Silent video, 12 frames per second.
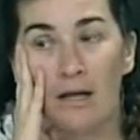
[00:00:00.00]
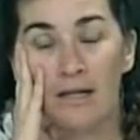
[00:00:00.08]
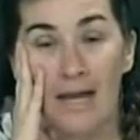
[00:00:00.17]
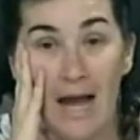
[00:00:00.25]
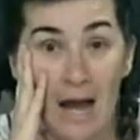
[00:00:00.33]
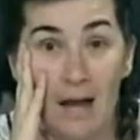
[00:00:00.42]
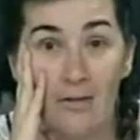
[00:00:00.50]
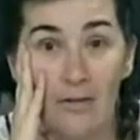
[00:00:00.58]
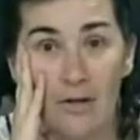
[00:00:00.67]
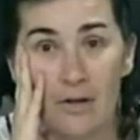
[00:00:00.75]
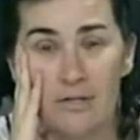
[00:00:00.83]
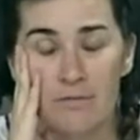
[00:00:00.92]
Yeah,
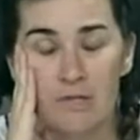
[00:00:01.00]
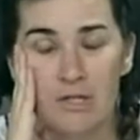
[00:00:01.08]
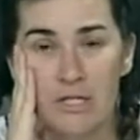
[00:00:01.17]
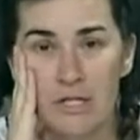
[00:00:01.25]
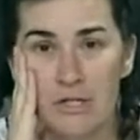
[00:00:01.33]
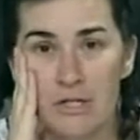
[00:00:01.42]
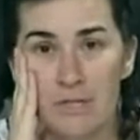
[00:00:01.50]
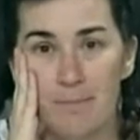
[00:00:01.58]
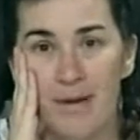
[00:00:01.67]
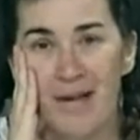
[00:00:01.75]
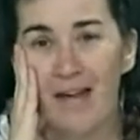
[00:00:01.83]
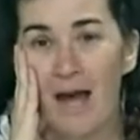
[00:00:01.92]
there are some concerns,
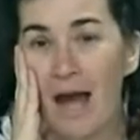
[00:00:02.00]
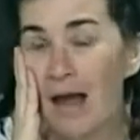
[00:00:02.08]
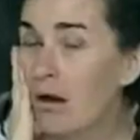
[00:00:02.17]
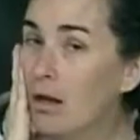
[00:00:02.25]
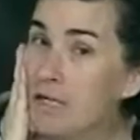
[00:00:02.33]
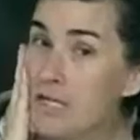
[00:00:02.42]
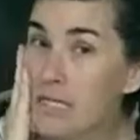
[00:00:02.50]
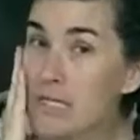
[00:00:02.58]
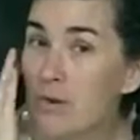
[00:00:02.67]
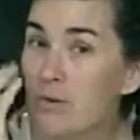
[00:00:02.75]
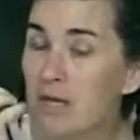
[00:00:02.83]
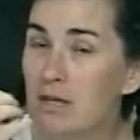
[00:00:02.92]
but I honestly
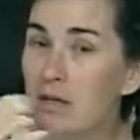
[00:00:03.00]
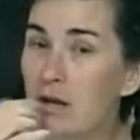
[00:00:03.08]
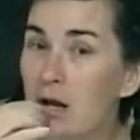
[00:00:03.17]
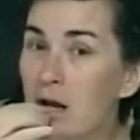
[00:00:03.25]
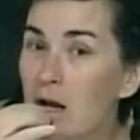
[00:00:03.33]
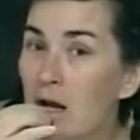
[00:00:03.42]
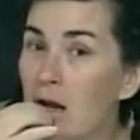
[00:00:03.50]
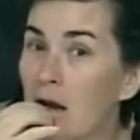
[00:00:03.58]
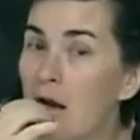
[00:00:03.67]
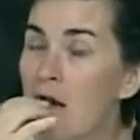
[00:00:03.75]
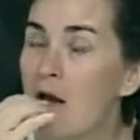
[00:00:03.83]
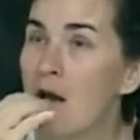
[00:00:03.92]
don't think there are
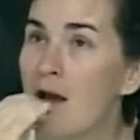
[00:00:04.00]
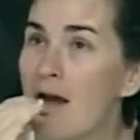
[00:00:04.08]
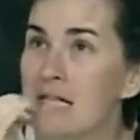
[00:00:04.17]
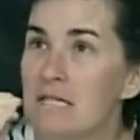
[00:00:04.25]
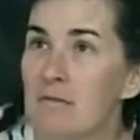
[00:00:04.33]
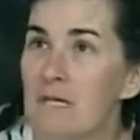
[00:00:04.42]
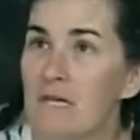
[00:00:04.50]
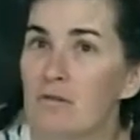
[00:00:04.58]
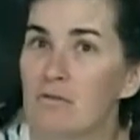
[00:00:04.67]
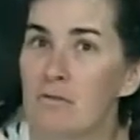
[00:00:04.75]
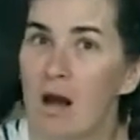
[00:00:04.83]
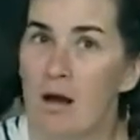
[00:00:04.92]
as many
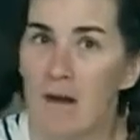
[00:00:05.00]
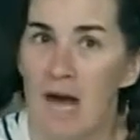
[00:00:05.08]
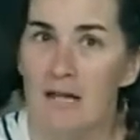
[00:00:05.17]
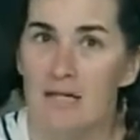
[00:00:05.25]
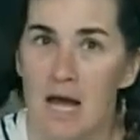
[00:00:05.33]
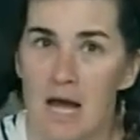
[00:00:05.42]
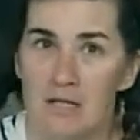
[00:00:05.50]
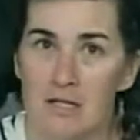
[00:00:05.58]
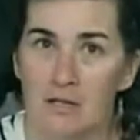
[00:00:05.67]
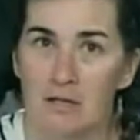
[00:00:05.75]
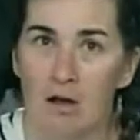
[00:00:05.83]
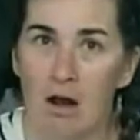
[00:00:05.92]
drawbacks as
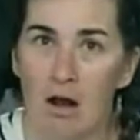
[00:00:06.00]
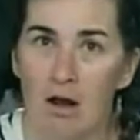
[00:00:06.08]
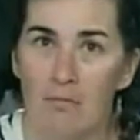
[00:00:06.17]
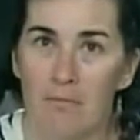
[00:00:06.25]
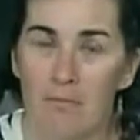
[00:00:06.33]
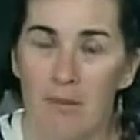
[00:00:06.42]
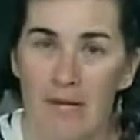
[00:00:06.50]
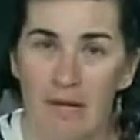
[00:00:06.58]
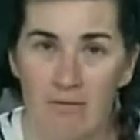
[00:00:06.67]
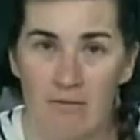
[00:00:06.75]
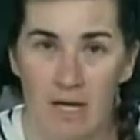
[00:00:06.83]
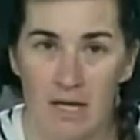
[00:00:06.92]
there are
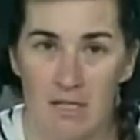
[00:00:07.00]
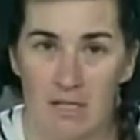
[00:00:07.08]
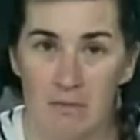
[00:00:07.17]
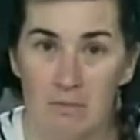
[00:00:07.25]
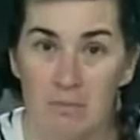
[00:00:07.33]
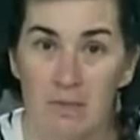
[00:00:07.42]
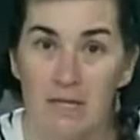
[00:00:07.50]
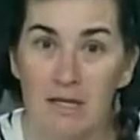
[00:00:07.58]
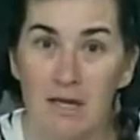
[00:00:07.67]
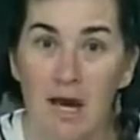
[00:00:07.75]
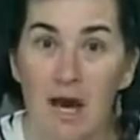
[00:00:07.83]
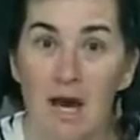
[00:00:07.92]
benefits,
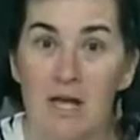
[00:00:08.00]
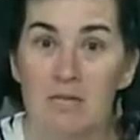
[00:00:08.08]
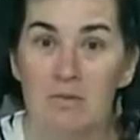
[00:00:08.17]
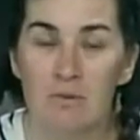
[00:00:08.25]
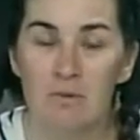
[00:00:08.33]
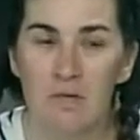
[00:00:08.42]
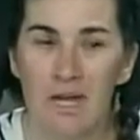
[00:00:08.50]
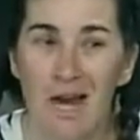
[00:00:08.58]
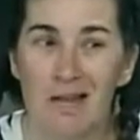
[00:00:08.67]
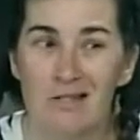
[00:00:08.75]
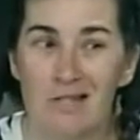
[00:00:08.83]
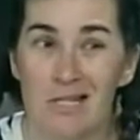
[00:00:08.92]
because we will
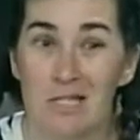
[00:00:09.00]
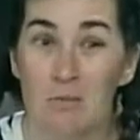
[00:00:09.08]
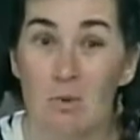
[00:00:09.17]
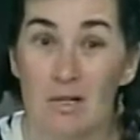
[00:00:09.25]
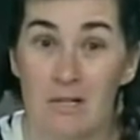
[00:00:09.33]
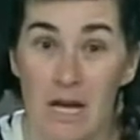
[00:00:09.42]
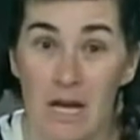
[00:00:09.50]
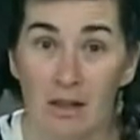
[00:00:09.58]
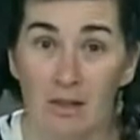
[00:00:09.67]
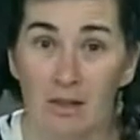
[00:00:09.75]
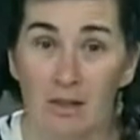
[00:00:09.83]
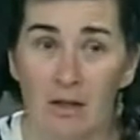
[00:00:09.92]
get to this more
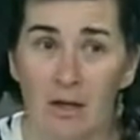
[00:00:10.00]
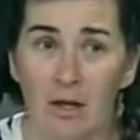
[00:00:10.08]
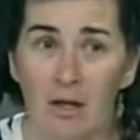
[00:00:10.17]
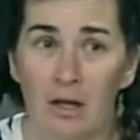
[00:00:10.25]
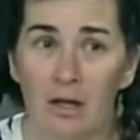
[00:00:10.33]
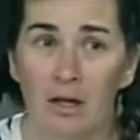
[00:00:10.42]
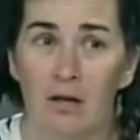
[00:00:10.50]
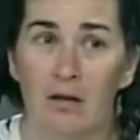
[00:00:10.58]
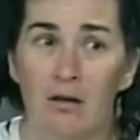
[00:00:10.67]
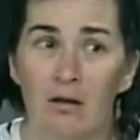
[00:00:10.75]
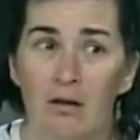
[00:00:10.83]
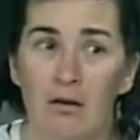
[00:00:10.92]
tailored
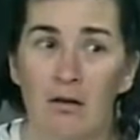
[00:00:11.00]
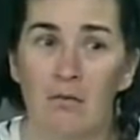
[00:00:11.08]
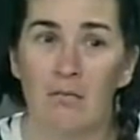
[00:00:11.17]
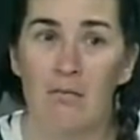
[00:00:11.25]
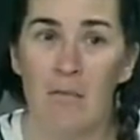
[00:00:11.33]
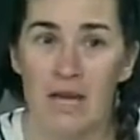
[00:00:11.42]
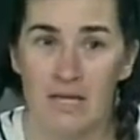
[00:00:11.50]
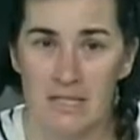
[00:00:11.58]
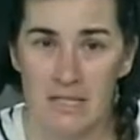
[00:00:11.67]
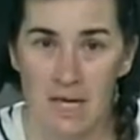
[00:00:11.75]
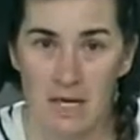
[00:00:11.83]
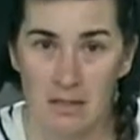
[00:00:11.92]

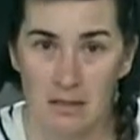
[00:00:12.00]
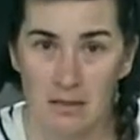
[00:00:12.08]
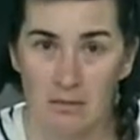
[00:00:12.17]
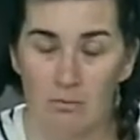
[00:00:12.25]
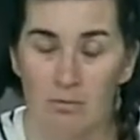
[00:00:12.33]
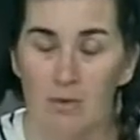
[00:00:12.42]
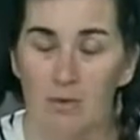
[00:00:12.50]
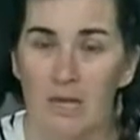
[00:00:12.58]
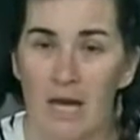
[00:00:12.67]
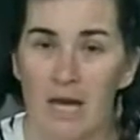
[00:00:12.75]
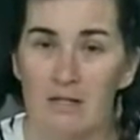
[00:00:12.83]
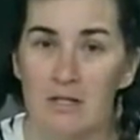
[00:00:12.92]
medicine. We will
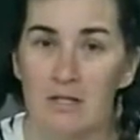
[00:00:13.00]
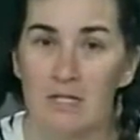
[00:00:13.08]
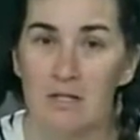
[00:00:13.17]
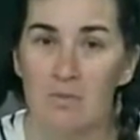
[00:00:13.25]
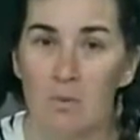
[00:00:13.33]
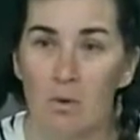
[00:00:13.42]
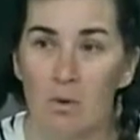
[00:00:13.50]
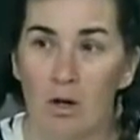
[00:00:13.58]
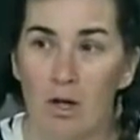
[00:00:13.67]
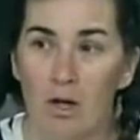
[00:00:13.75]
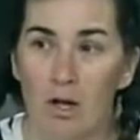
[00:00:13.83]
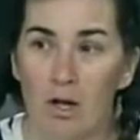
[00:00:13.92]
get to this
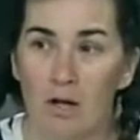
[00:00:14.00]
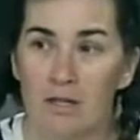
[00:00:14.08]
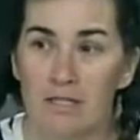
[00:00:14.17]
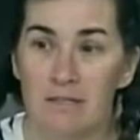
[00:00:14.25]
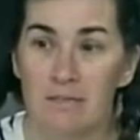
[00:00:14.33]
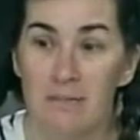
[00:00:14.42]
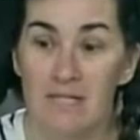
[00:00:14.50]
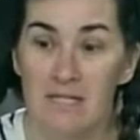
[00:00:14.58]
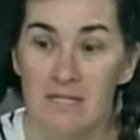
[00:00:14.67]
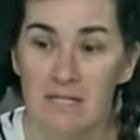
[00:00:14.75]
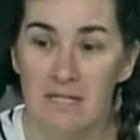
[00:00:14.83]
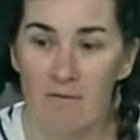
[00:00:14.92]
more
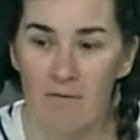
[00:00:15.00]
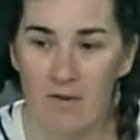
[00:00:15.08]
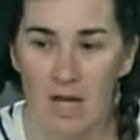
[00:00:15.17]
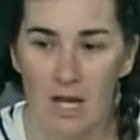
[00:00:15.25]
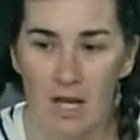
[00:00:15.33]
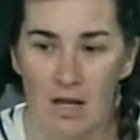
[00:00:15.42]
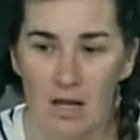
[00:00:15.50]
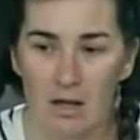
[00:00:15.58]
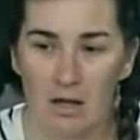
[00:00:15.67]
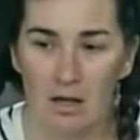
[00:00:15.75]
specific